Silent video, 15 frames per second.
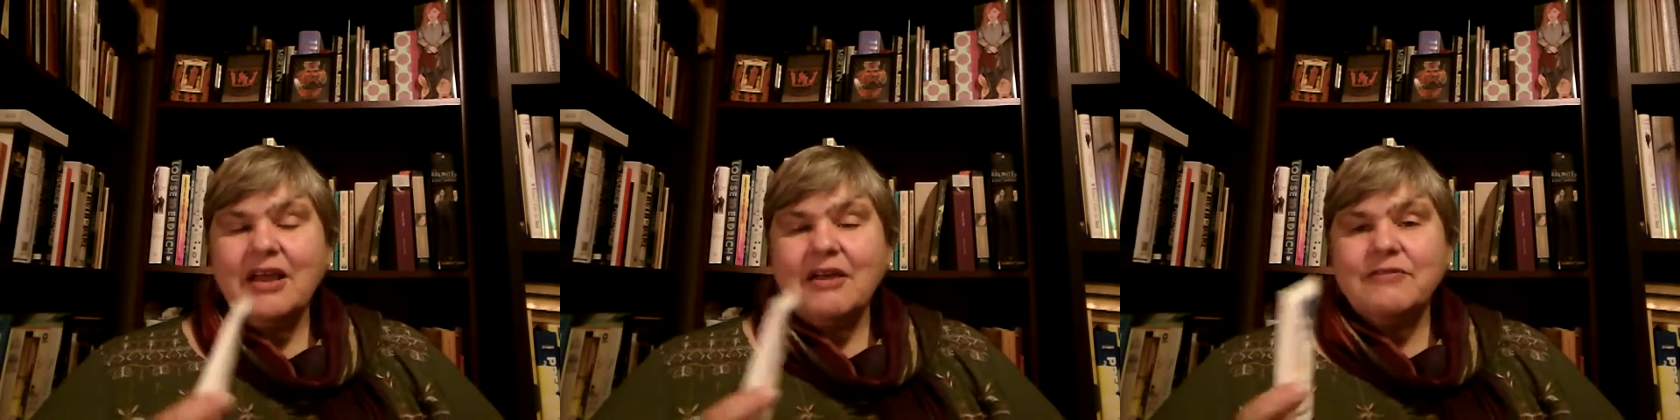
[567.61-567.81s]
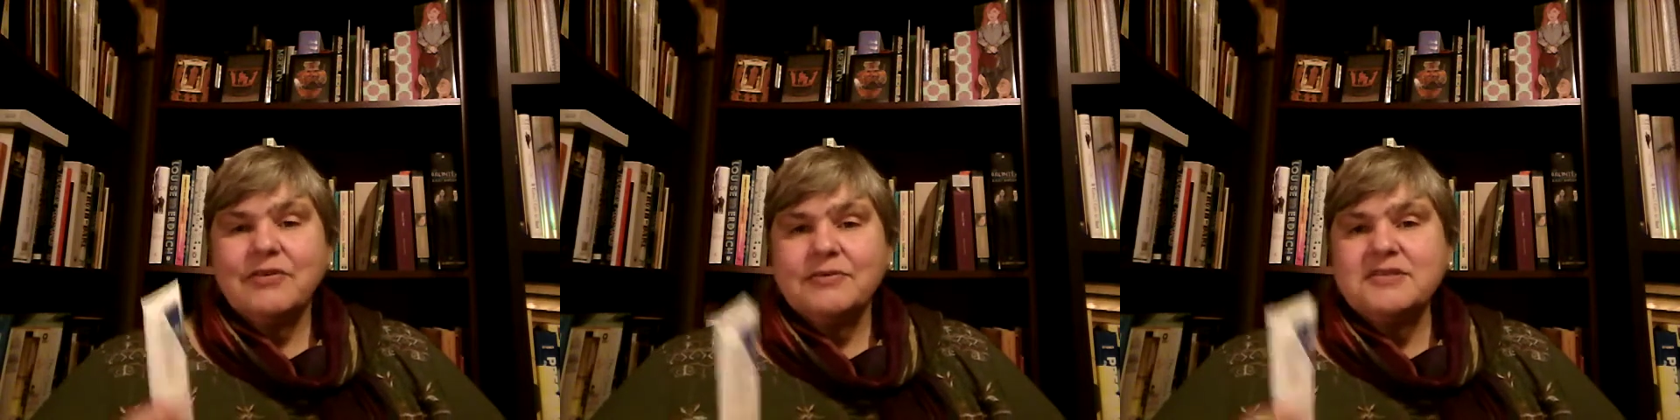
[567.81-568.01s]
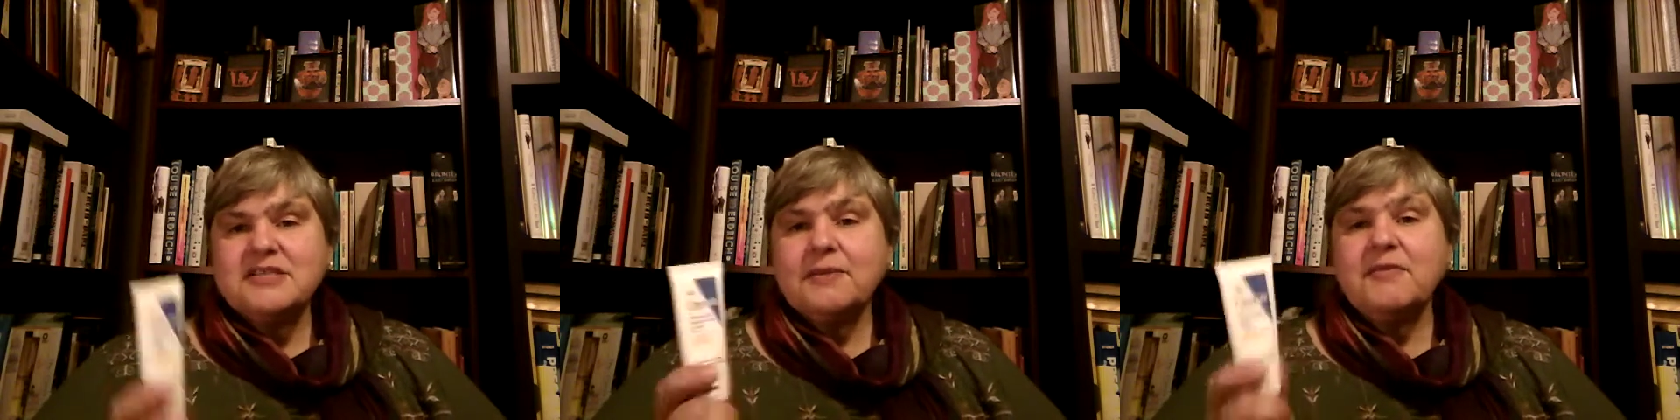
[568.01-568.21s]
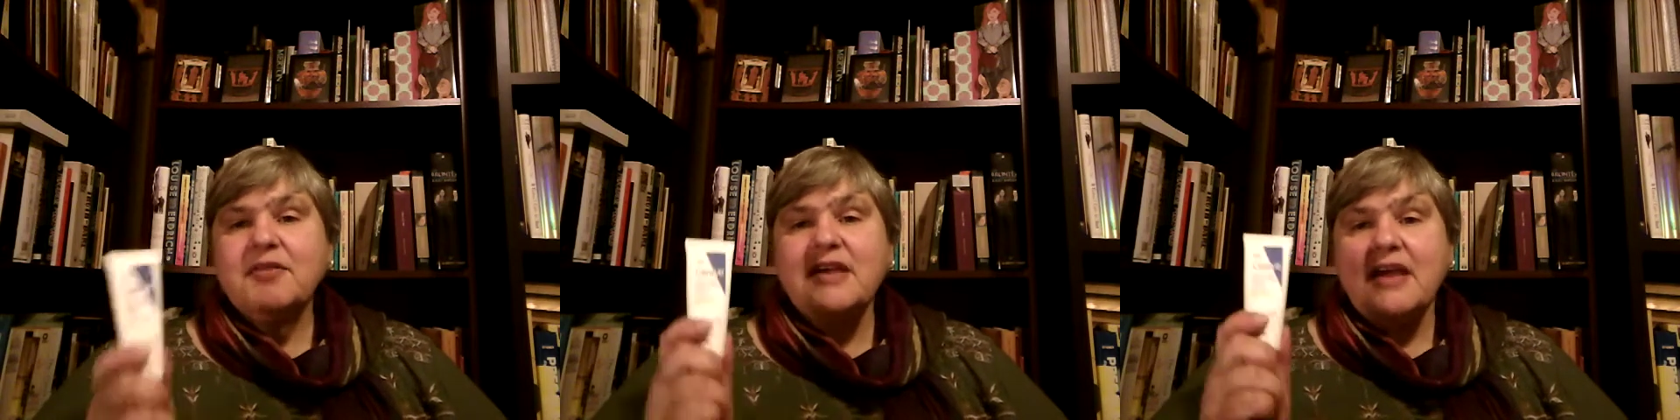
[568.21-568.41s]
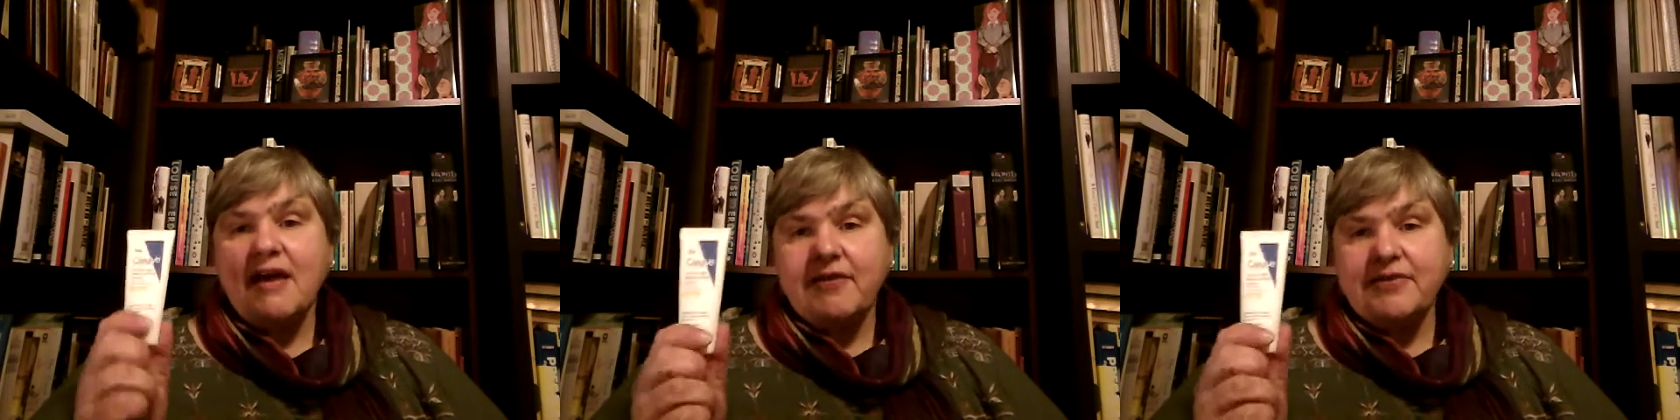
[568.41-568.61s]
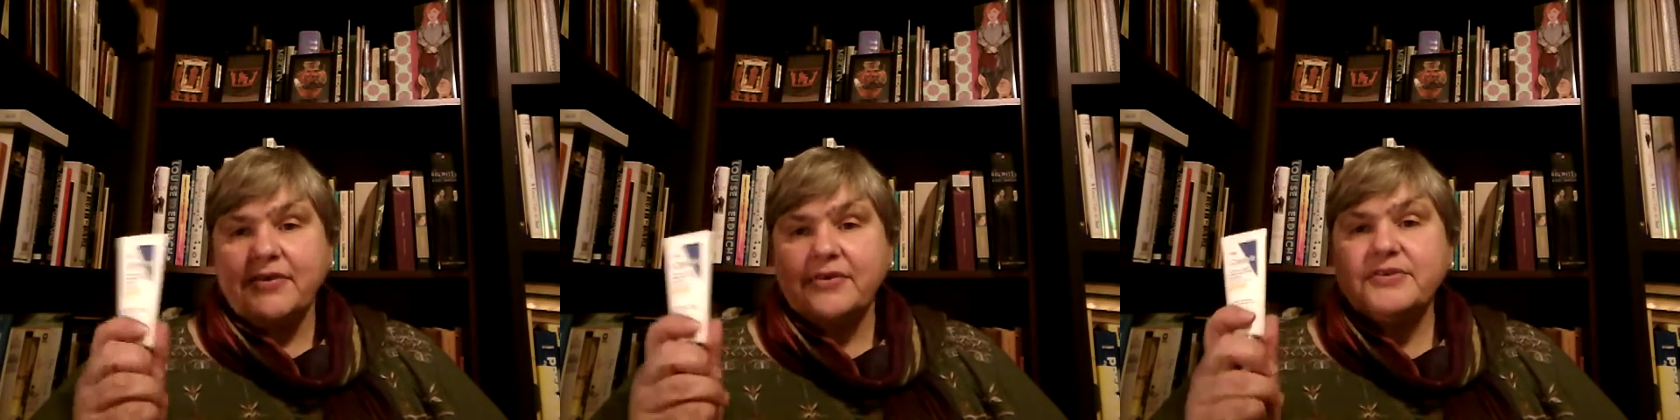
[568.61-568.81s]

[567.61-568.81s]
from some of the other